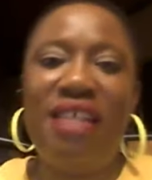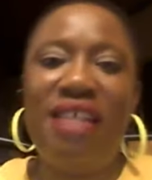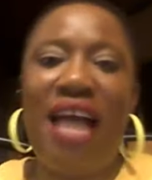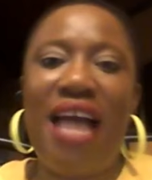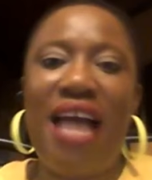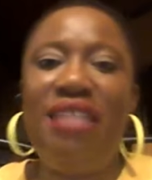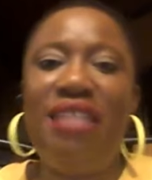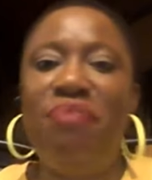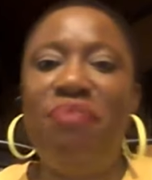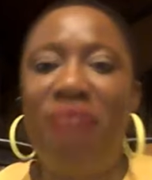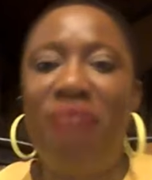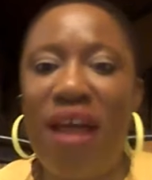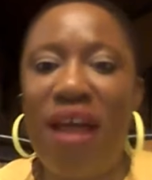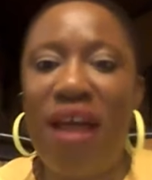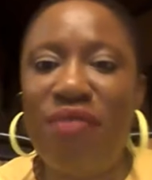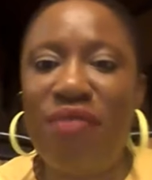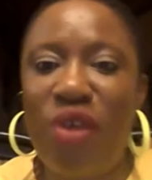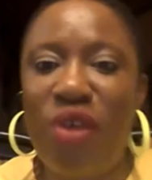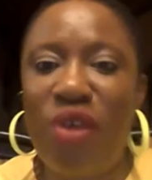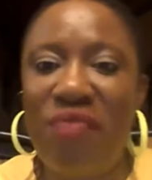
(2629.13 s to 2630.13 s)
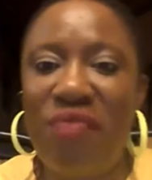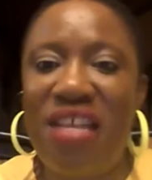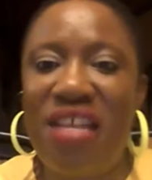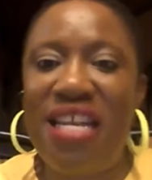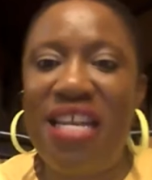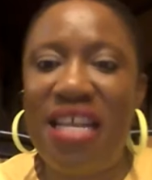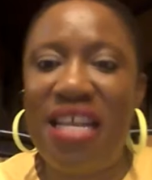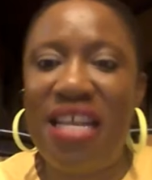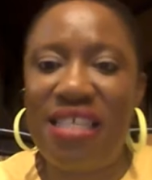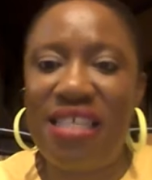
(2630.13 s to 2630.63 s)
are deprived of the
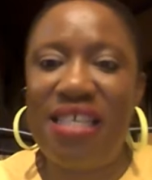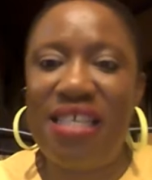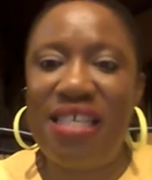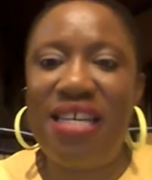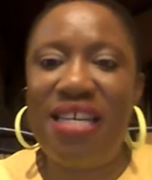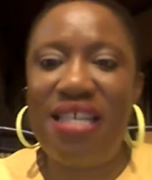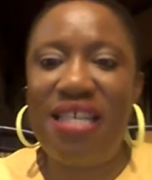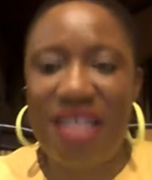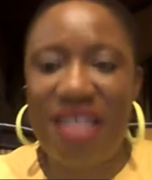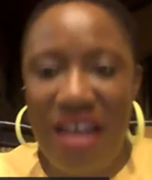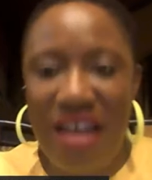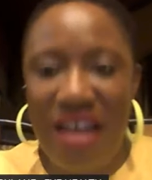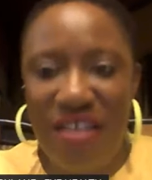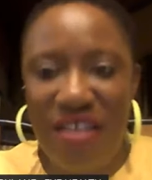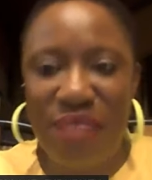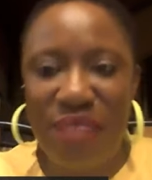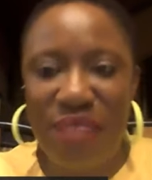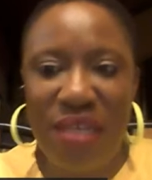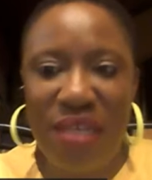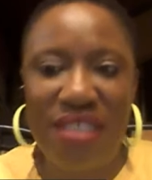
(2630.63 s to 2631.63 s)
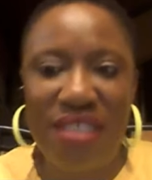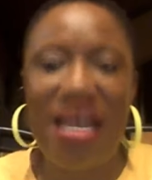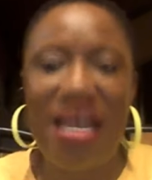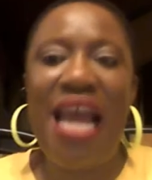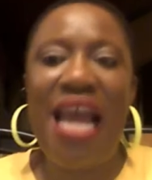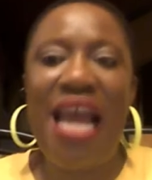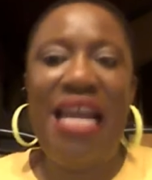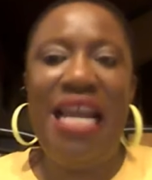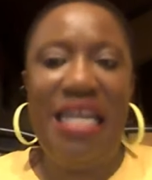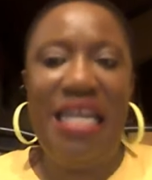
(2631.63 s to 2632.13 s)
necessary nourishment
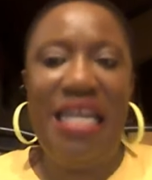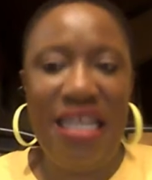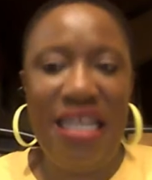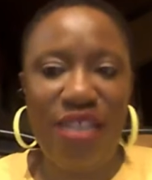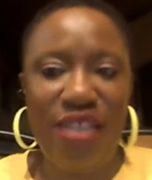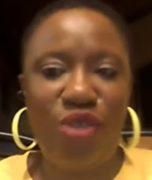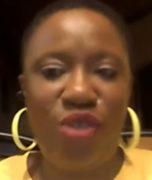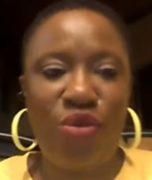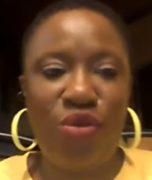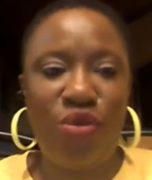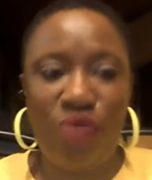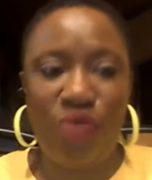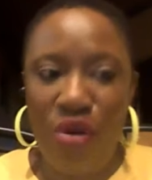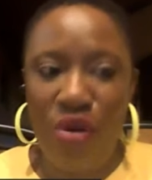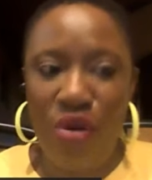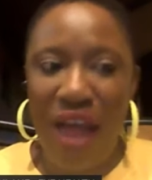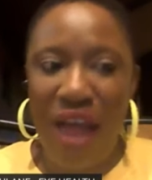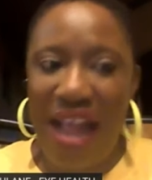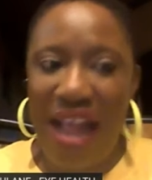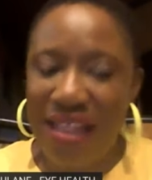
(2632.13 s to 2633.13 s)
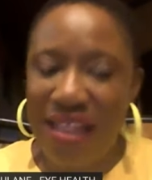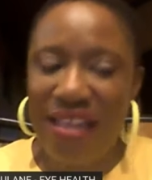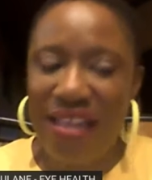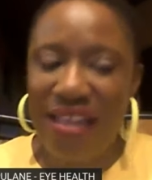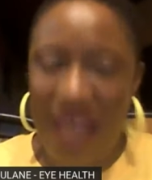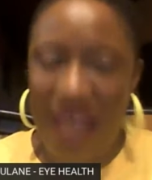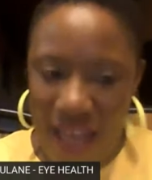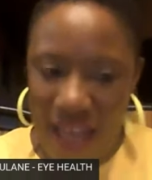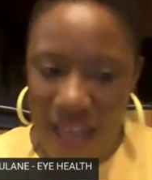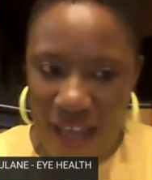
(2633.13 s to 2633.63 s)
needed to grow healthy
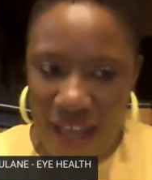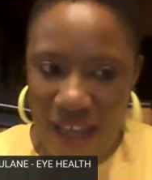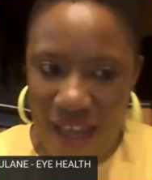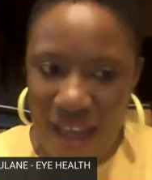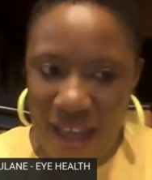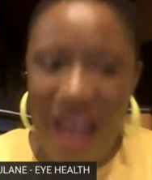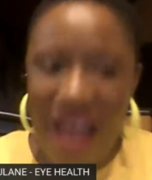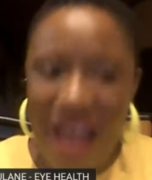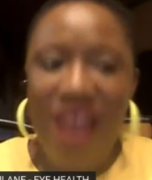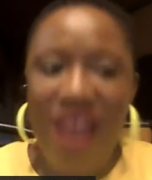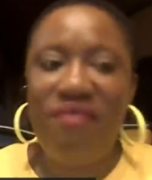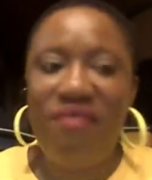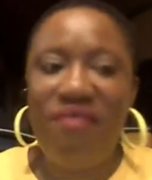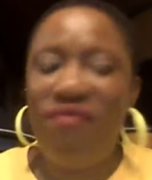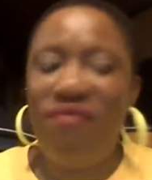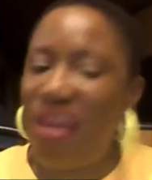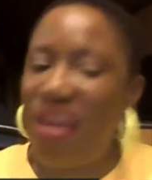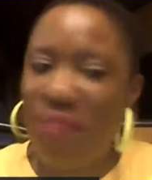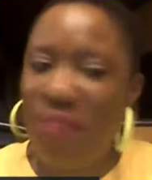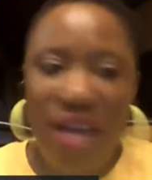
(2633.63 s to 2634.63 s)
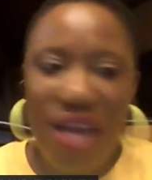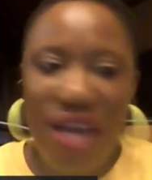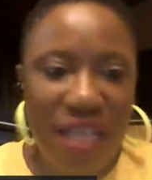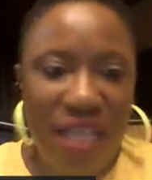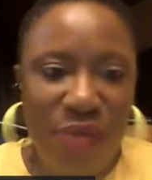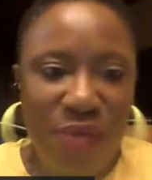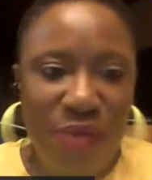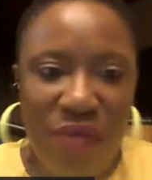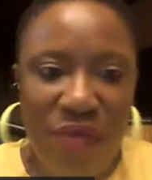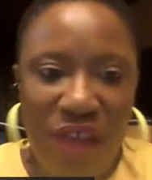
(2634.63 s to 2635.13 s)
hair. Vaping has
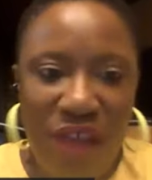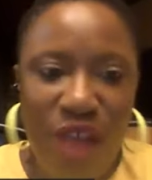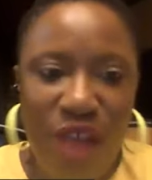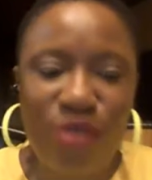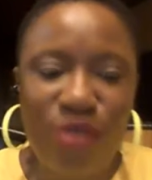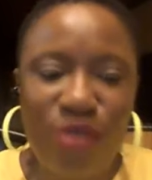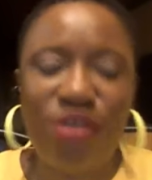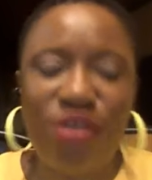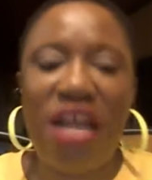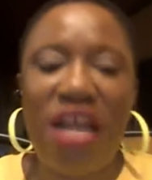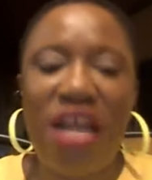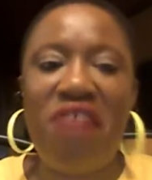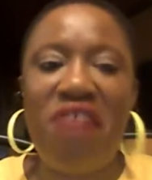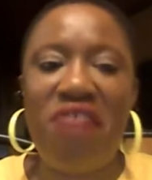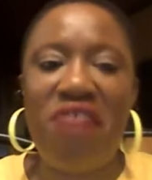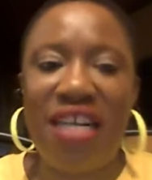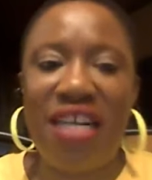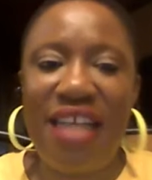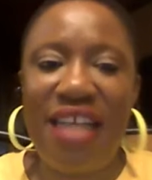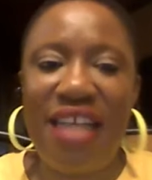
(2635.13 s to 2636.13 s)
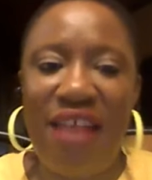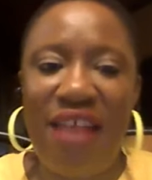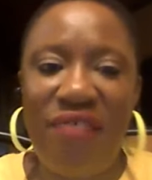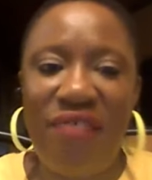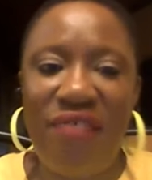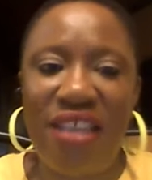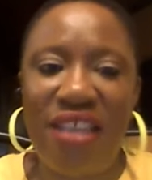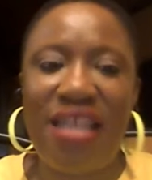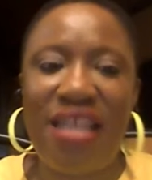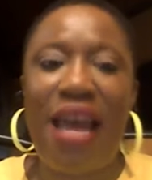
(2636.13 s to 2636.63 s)
been found to directly
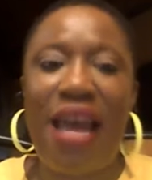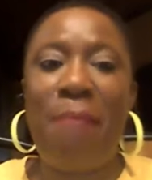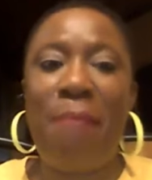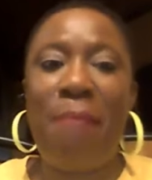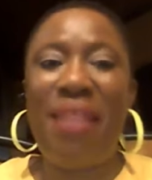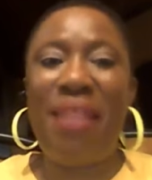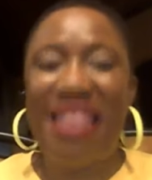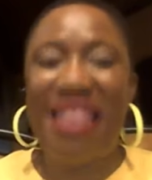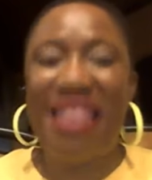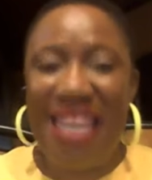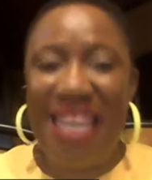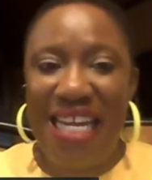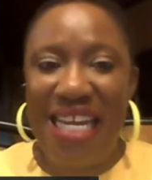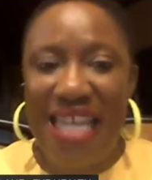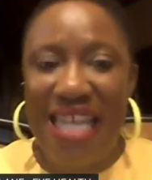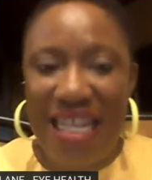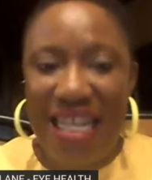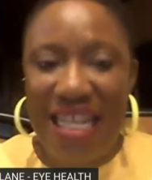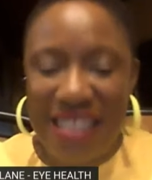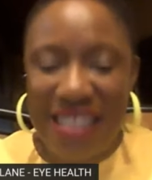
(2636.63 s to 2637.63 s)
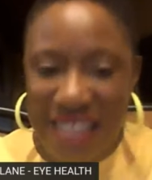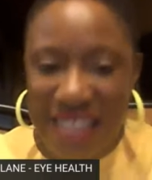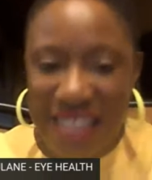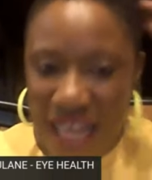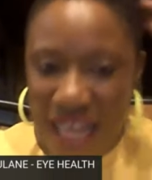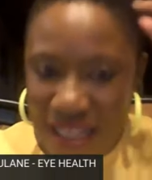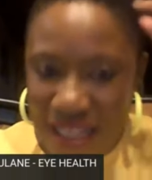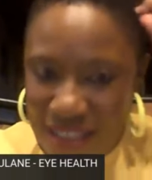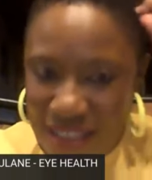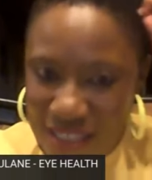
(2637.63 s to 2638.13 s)
affect the epithelial
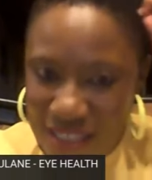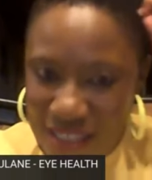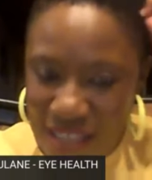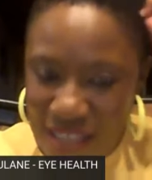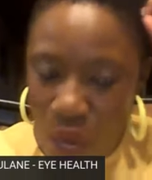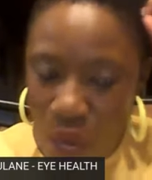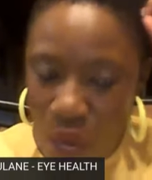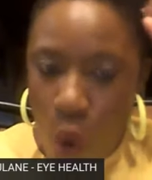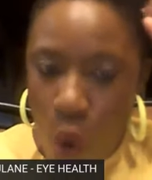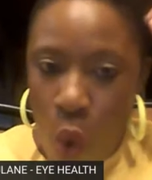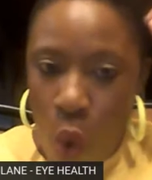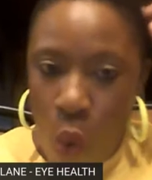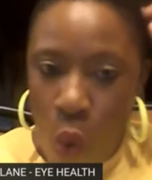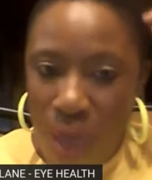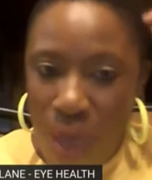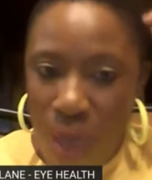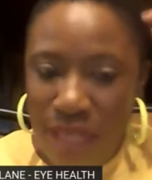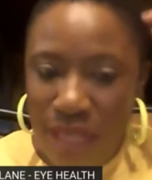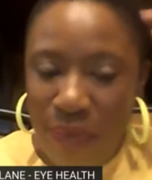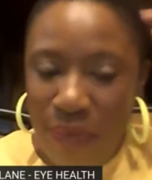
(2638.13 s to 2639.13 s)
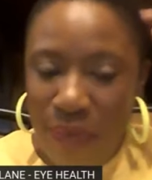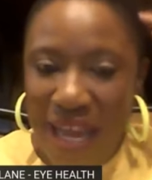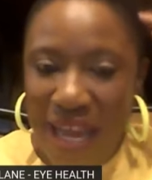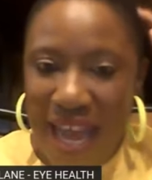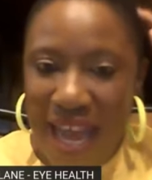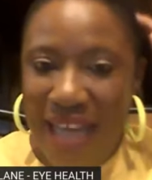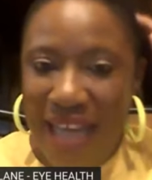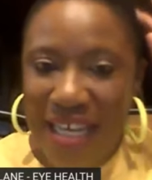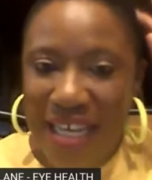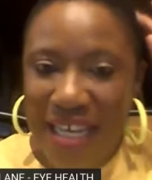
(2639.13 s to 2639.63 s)
cells, which play
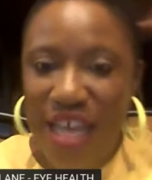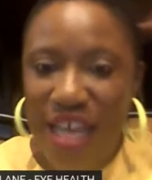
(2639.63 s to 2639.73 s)
a key